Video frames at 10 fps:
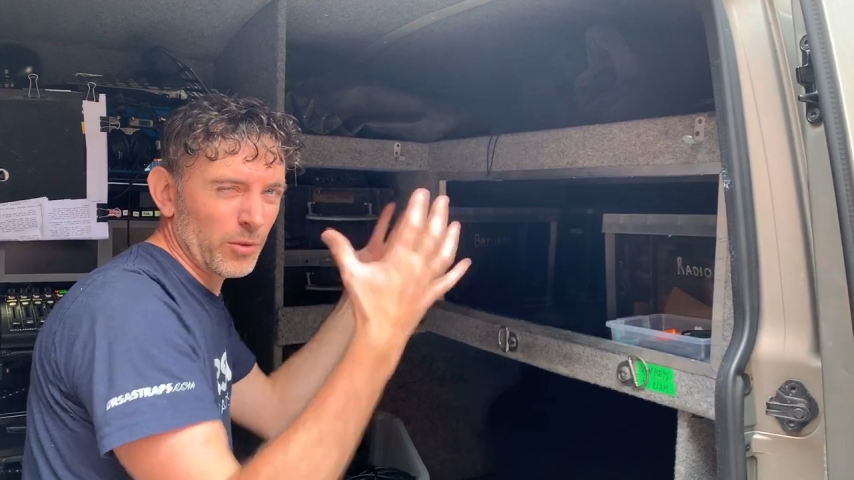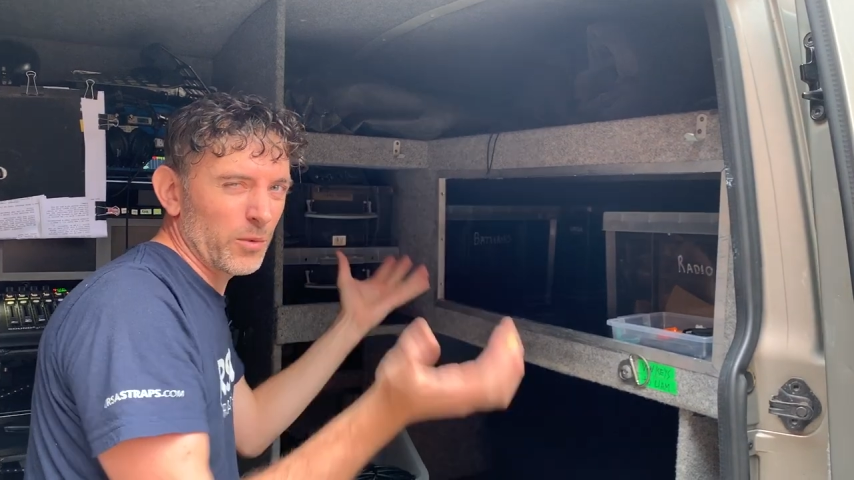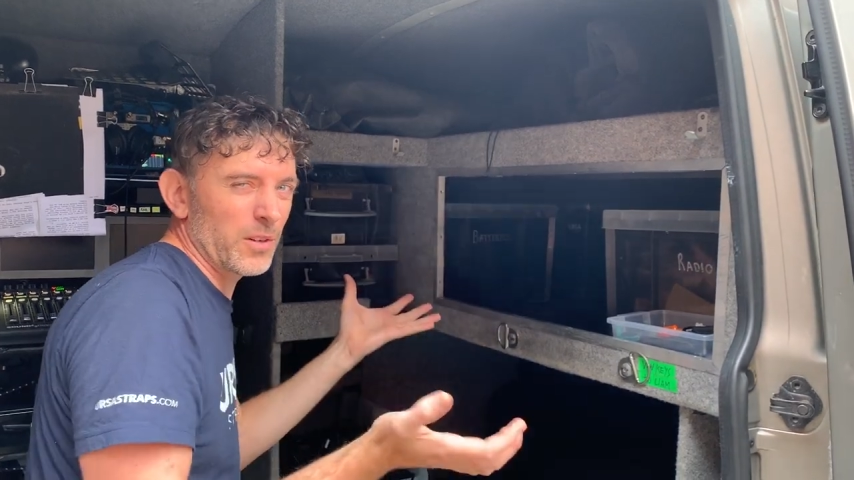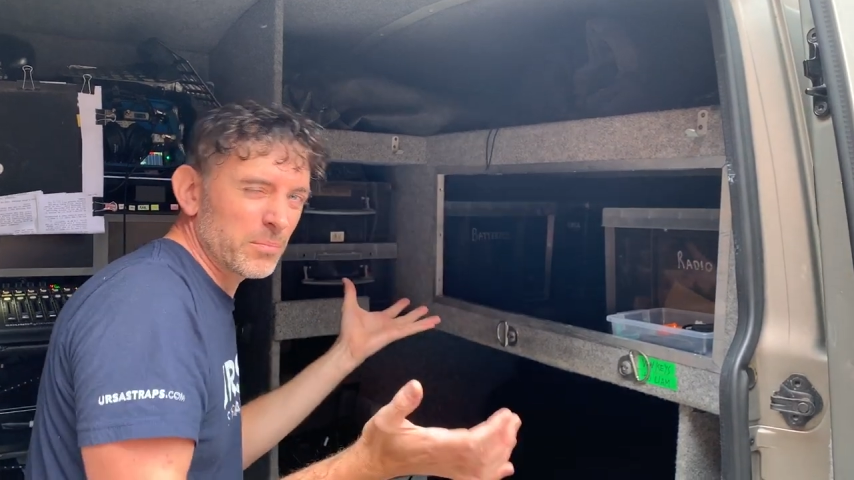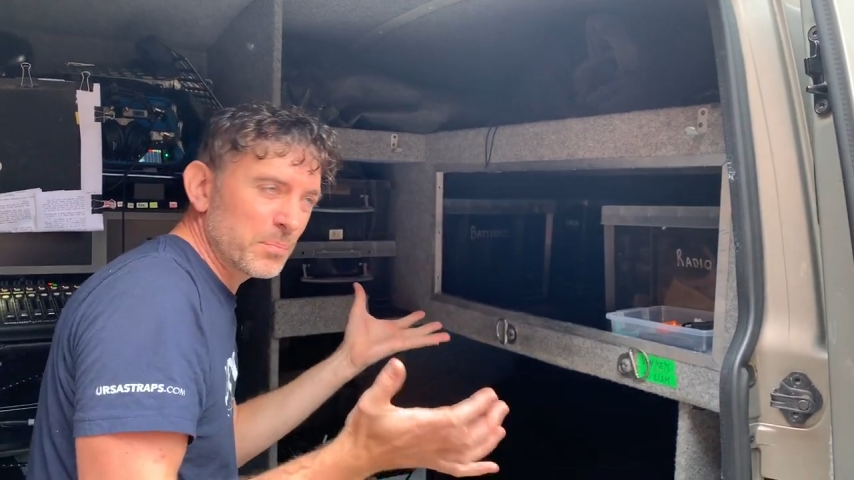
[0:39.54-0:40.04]
sort
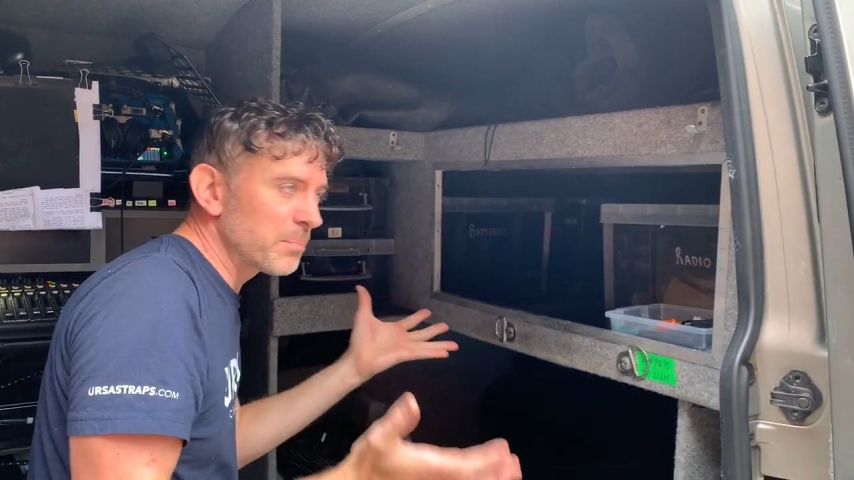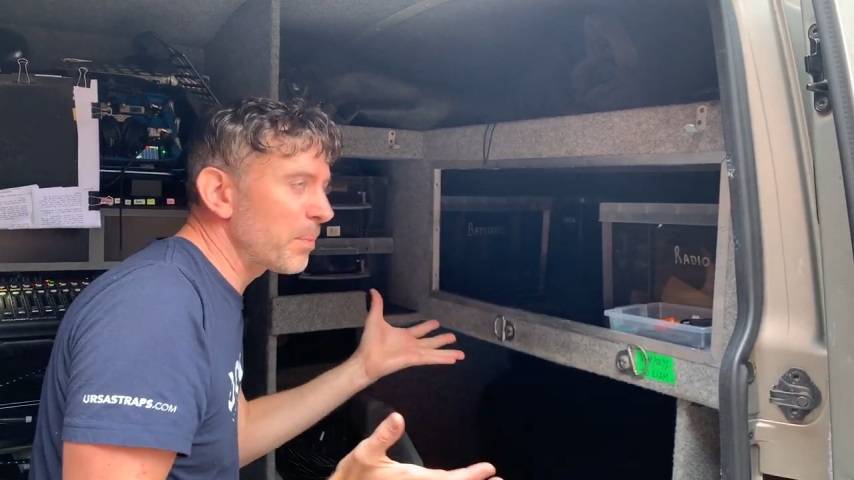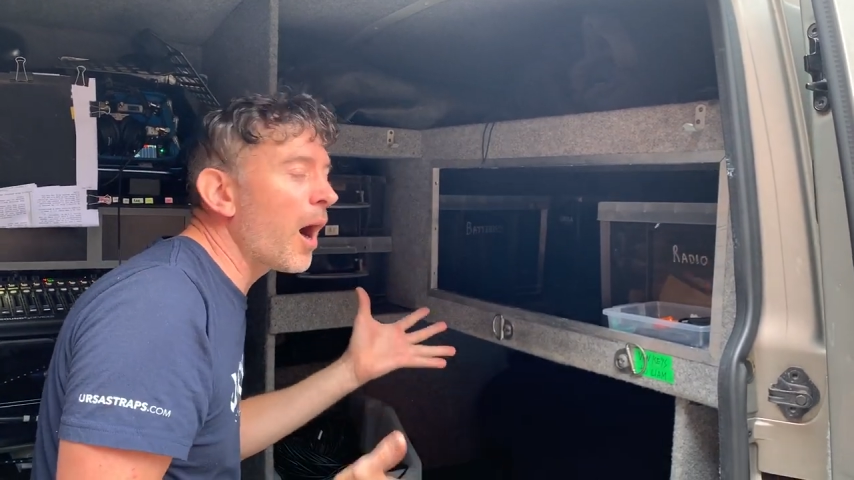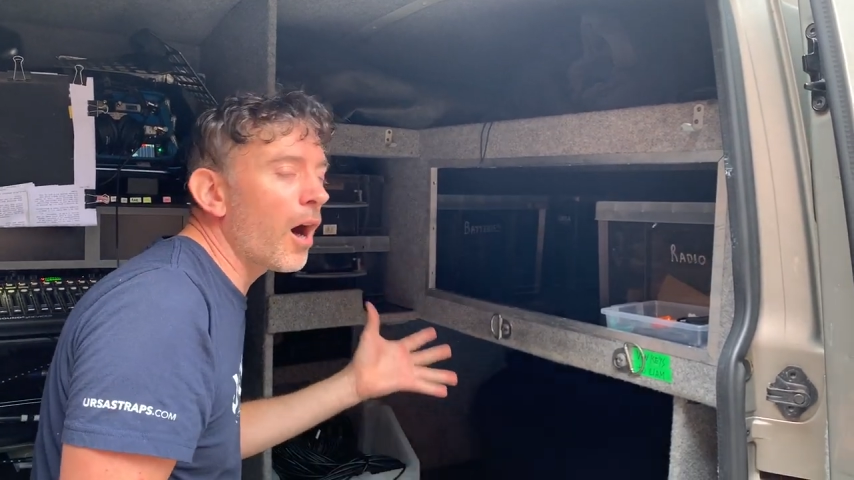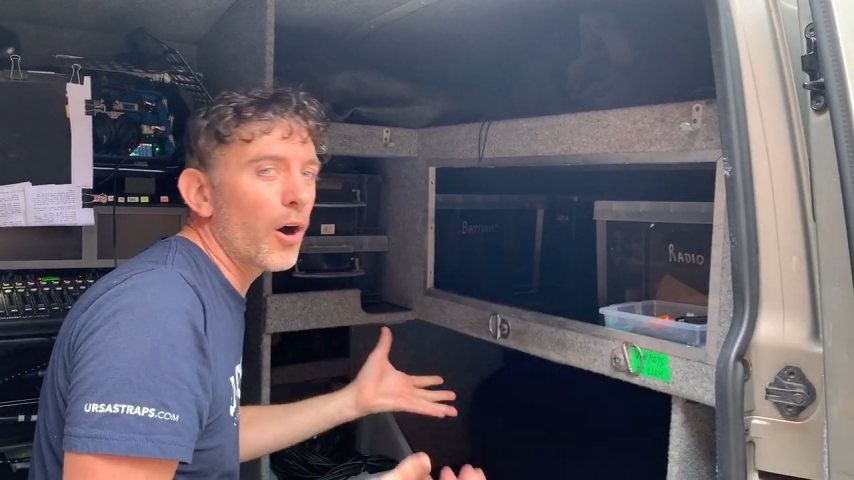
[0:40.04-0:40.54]
of
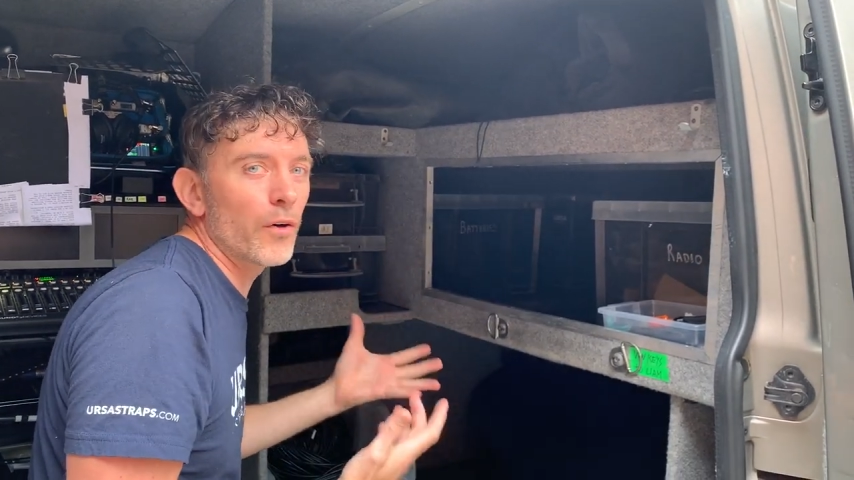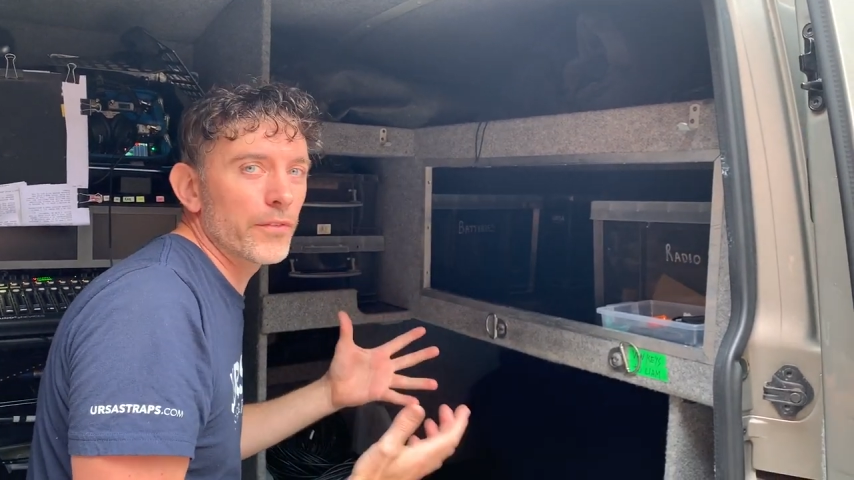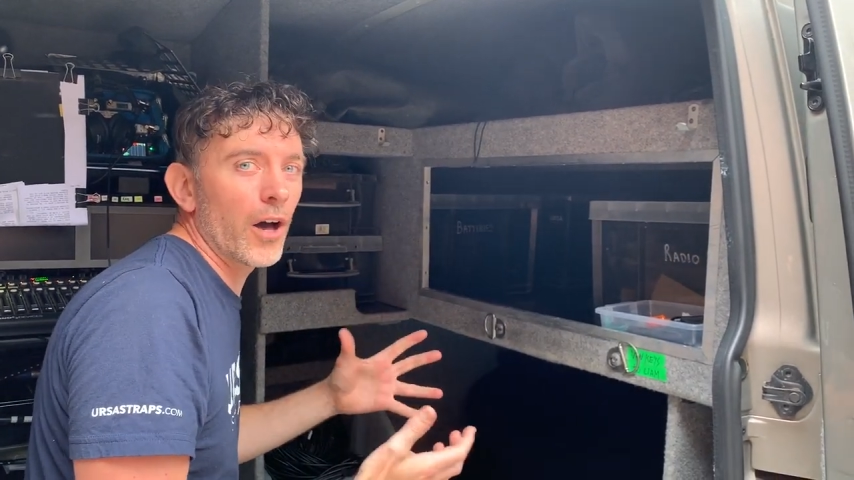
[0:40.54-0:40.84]
part of the